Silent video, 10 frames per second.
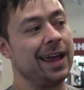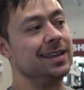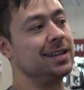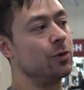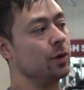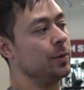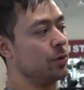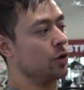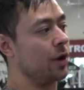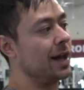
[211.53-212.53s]
and they didn't really
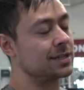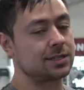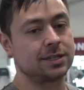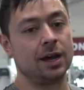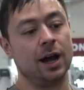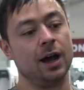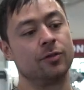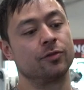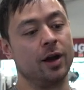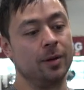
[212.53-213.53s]
progress uh,
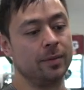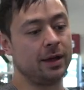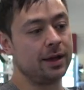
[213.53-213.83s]
from